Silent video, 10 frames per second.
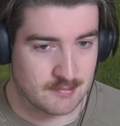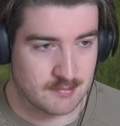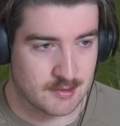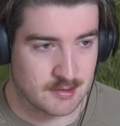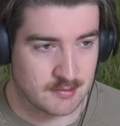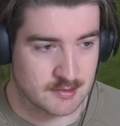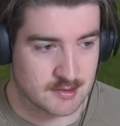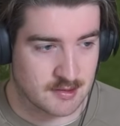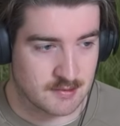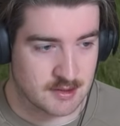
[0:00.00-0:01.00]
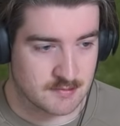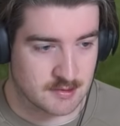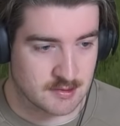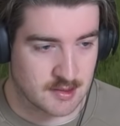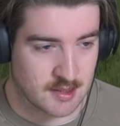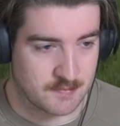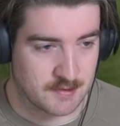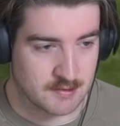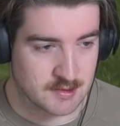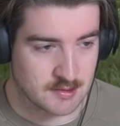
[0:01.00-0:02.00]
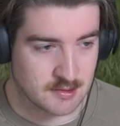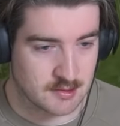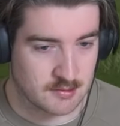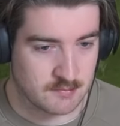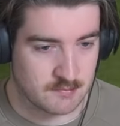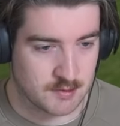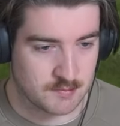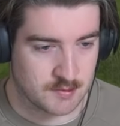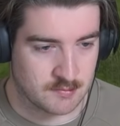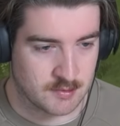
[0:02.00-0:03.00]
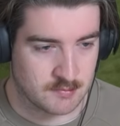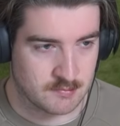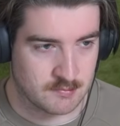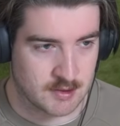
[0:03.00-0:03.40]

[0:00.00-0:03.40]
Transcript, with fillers: it's not reachable to get up there, is it? Nope. Might